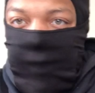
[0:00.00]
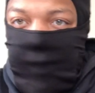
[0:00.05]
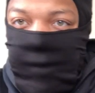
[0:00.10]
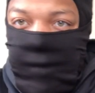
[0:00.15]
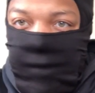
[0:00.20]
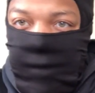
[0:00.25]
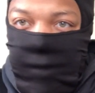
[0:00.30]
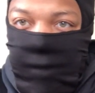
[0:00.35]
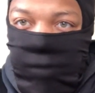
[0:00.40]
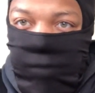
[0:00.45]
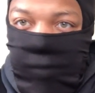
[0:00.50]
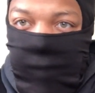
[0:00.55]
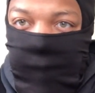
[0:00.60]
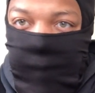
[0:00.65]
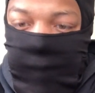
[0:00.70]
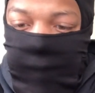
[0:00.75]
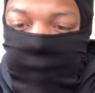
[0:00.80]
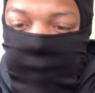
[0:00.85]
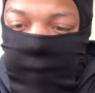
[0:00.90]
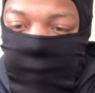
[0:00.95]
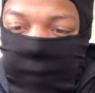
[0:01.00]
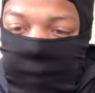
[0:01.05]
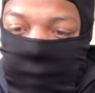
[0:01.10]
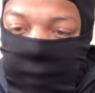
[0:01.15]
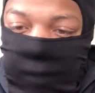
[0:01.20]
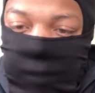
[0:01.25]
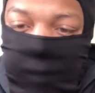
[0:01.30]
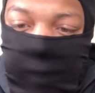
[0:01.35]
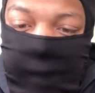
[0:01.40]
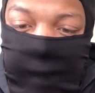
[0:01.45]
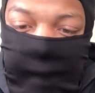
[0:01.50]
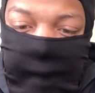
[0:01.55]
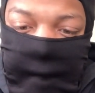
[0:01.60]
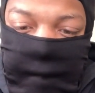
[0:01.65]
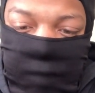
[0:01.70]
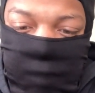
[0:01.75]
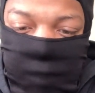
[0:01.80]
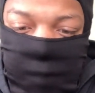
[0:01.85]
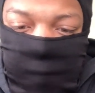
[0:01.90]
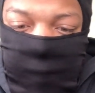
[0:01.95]
and I still drop it down with this
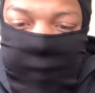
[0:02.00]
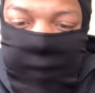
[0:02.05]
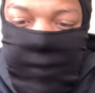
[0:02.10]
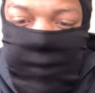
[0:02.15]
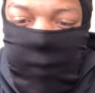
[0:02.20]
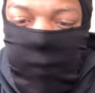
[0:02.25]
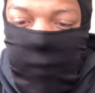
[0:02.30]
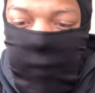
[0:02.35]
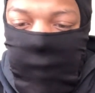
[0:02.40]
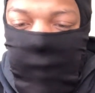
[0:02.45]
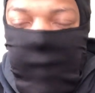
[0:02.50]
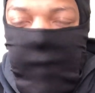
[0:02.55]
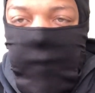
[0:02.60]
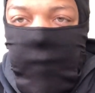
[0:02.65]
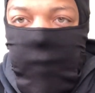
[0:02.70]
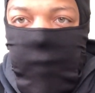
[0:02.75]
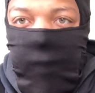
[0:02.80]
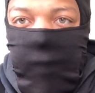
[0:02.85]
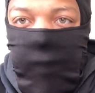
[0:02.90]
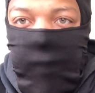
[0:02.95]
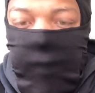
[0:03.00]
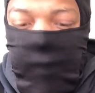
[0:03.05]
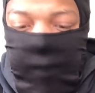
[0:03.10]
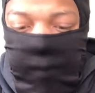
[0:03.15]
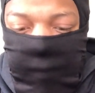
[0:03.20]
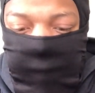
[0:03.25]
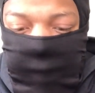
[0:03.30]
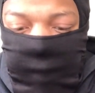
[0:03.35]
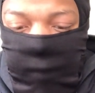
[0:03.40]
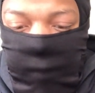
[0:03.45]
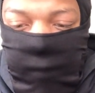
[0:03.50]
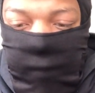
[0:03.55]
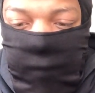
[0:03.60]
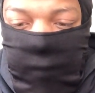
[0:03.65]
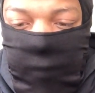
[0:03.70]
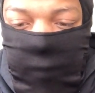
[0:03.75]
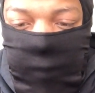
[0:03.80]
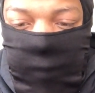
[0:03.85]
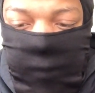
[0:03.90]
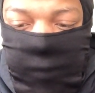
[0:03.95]
just because I want to have a good manual of
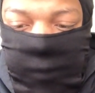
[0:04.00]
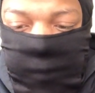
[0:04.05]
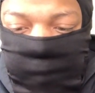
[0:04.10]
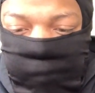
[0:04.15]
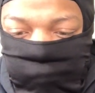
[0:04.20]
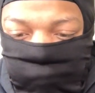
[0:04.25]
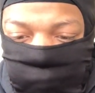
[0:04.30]
arms.